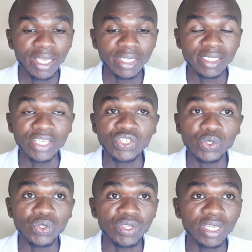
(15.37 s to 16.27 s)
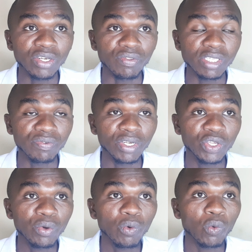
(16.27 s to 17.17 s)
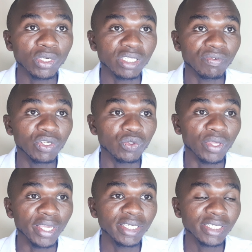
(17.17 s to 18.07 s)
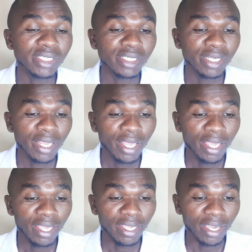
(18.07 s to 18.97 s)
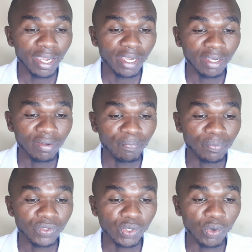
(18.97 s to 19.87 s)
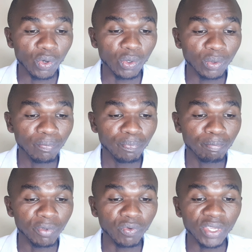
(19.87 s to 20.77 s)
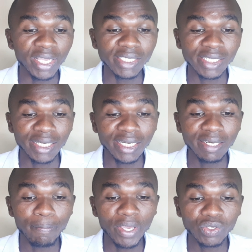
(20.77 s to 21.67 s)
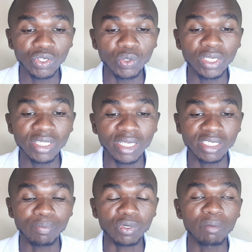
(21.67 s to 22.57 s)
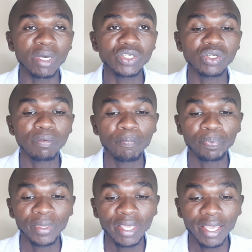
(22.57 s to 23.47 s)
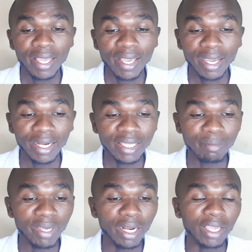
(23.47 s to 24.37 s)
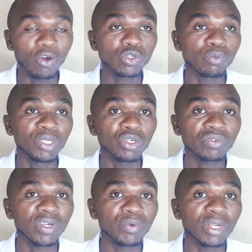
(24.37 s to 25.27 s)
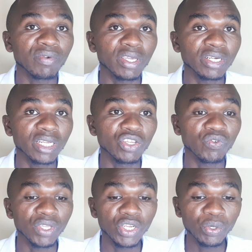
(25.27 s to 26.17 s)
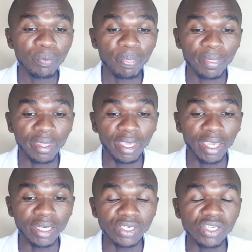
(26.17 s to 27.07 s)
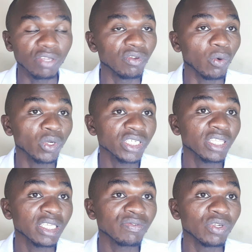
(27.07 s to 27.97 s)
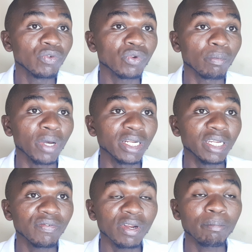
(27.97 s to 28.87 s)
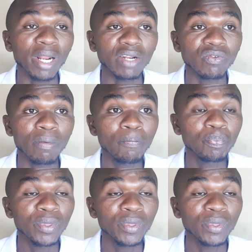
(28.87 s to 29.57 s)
stay tuned to the end of this video. Watch the video to the end. Yeah, so before you get started, make sure you hit that subscribe button. Click the bell icon to be notified whenever I create a new video. And if you're watching this video from a different platform,